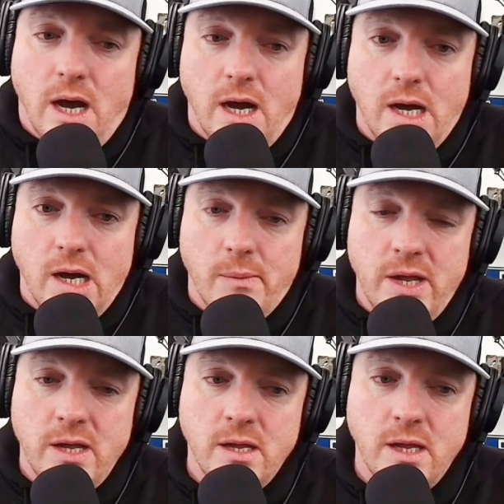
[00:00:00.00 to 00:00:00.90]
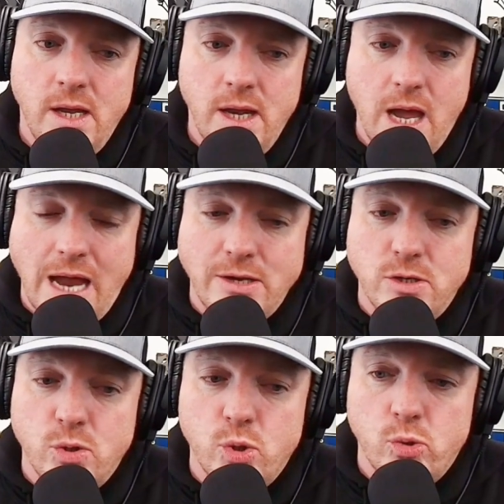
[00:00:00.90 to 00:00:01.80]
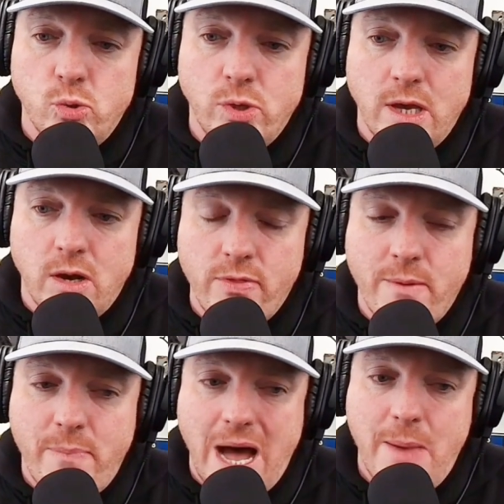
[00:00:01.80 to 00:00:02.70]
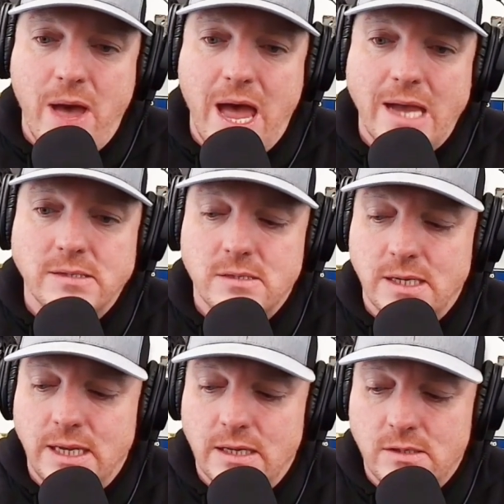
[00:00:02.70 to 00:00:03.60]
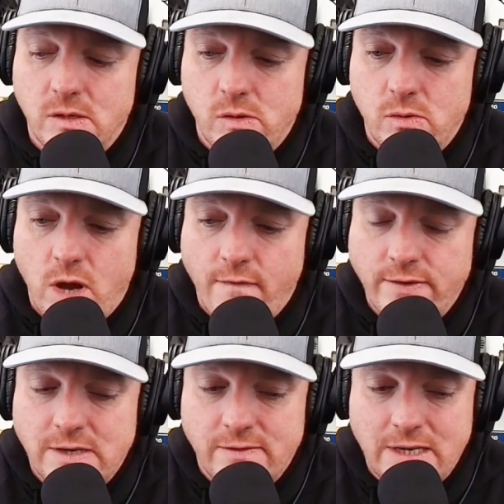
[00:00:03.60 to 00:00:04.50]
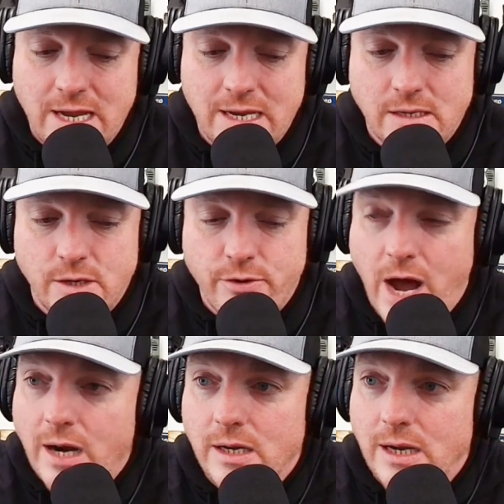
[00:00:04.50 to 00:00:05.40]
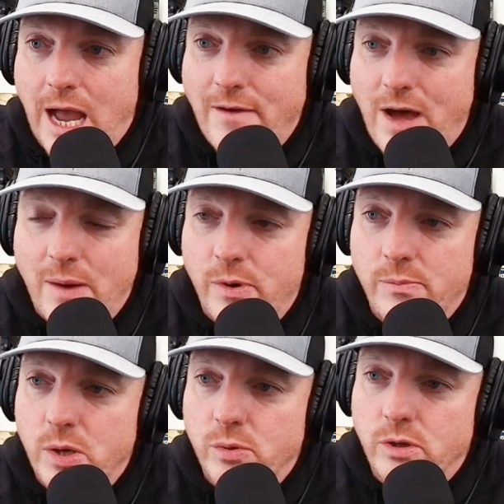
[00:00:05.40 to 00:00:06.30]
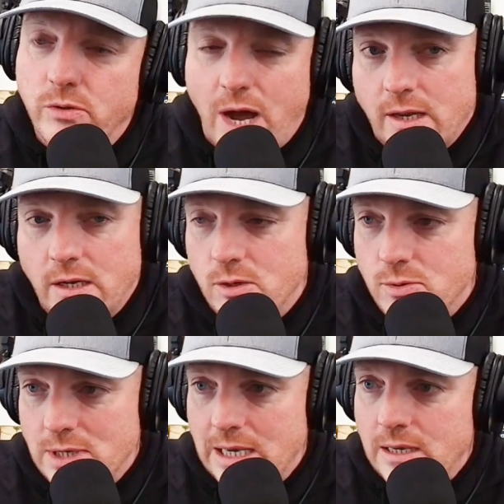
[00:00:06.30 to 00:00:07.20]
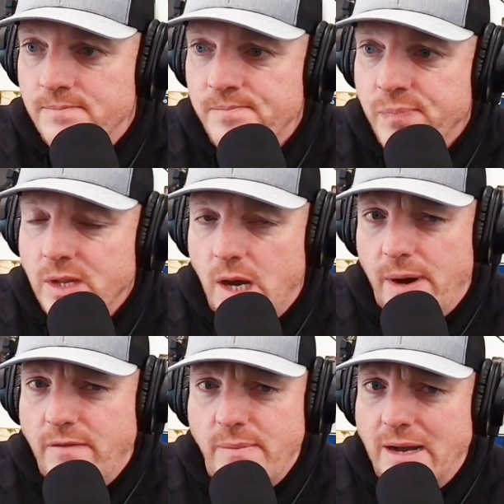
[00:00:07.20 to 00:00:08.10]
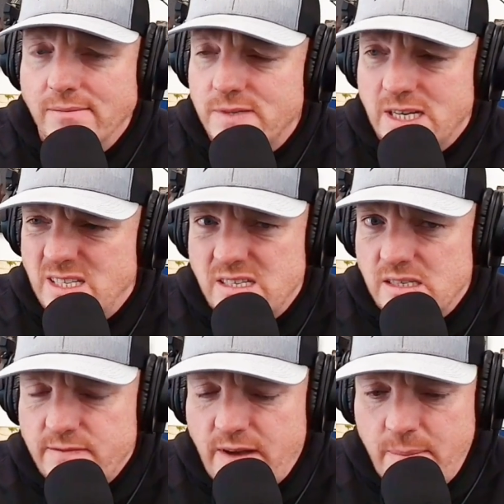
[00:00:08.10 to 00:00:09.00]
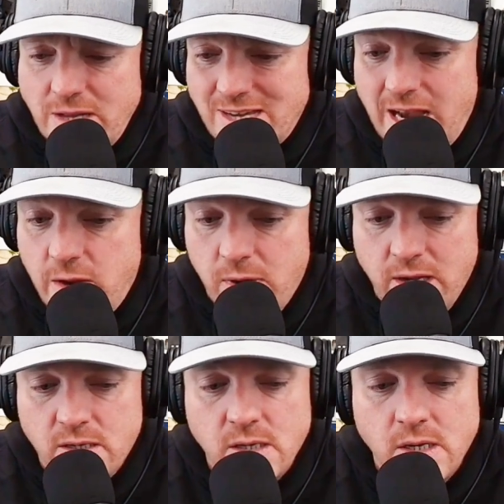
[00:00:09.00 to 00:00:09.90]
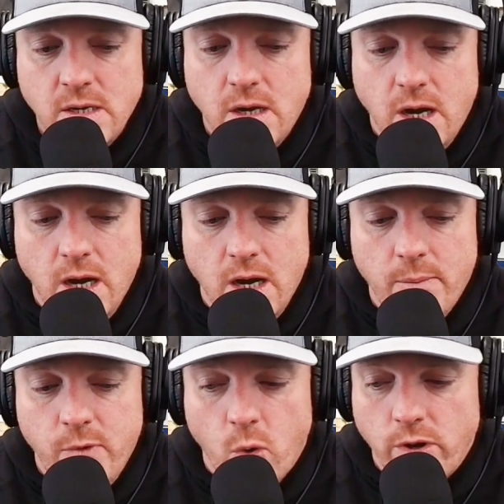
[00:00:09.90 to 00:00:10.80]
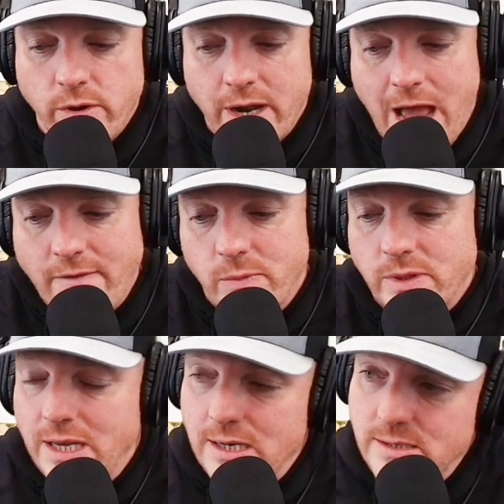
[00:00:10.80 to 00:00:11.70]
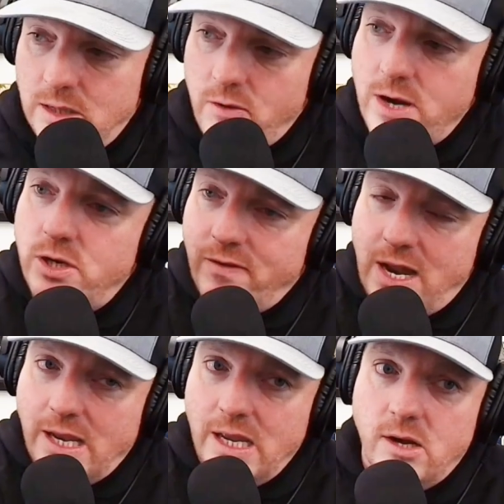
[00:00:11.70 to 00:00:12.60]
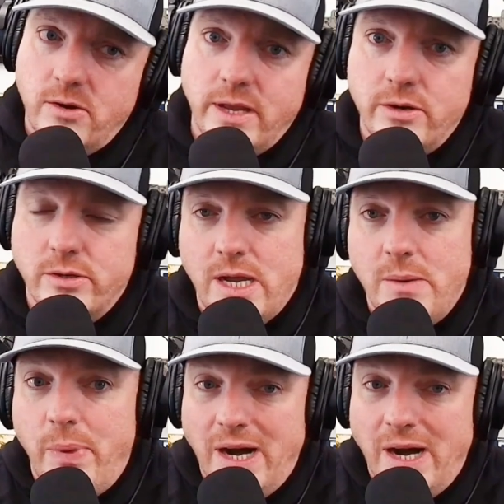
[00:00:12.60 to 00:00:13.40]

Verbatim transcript: I do get on the bypass to get to the office every day, and you're not going to have hybrid mode. You're not going to use E above about 60, 65 miles anyway, nor are you going to have it with the acceleration of kind of getting onto the interstate.